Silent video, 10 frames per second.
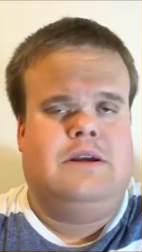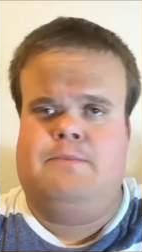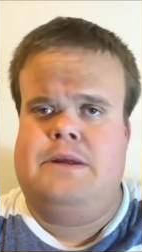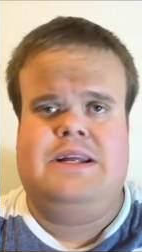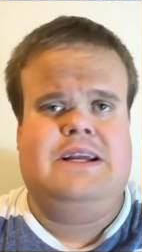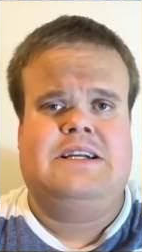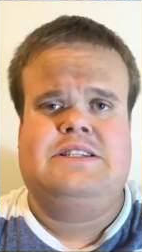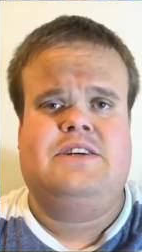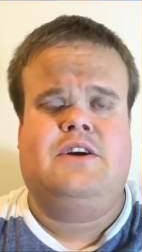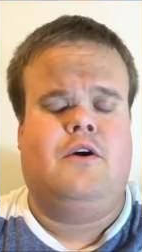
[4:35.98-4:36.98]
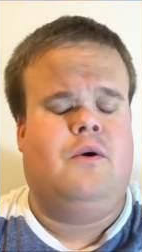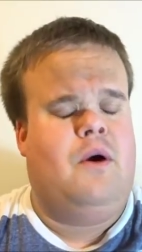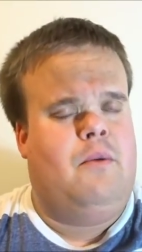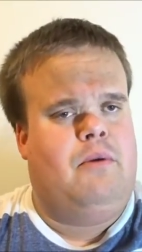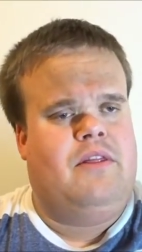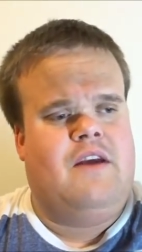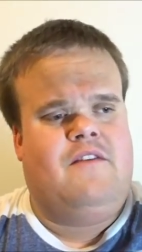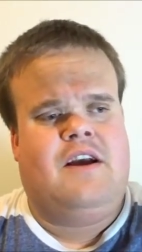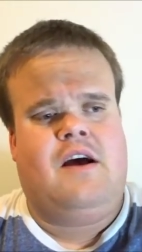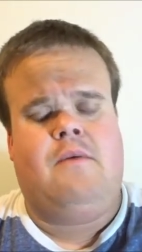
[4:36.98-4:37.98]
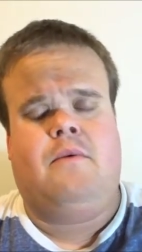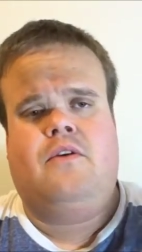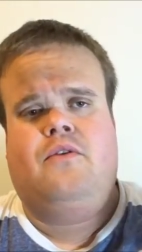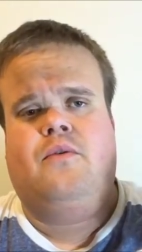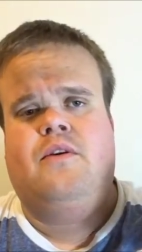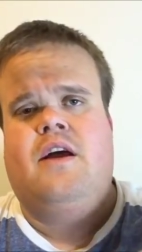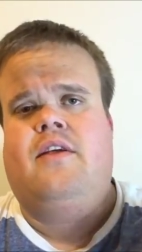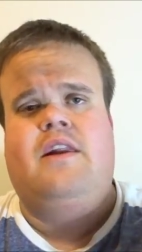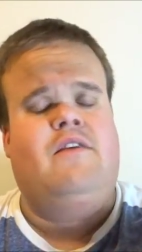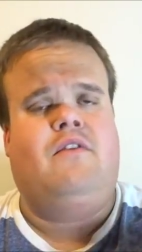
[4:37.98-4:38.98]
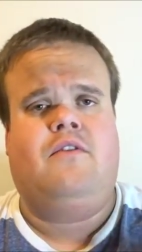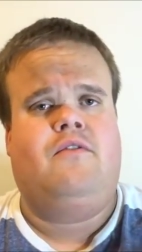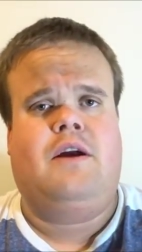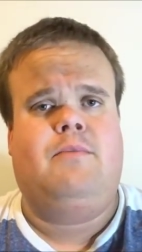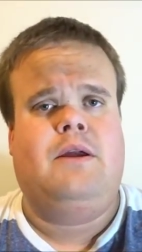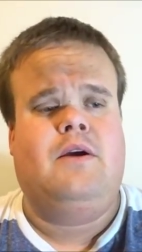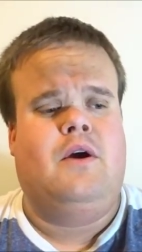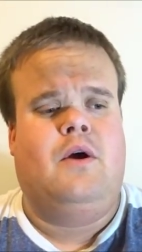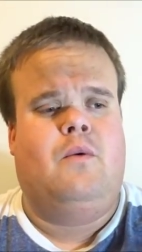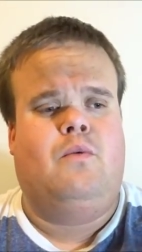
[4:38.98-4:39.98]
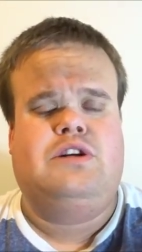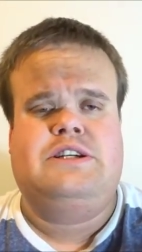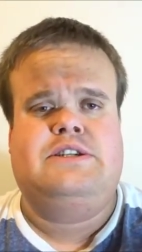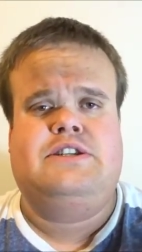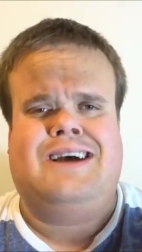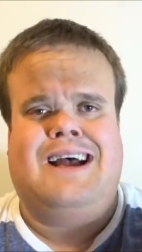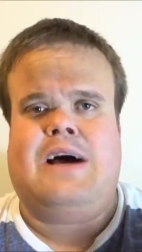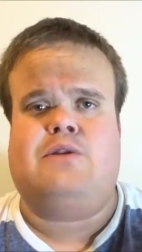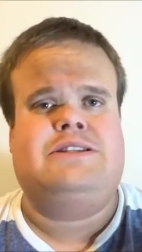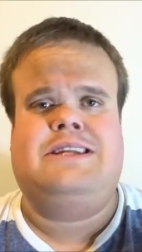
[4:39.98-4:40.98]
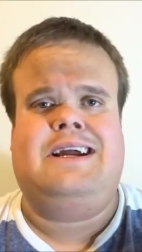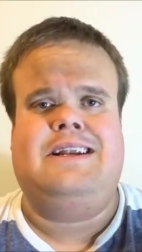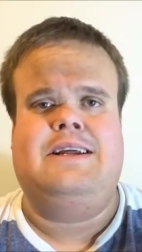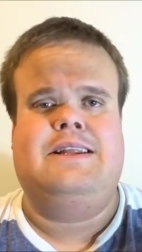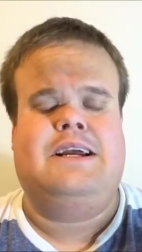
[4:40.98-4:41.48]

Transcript: many years ago, but they've come onto another level of rugby, which is outstanding.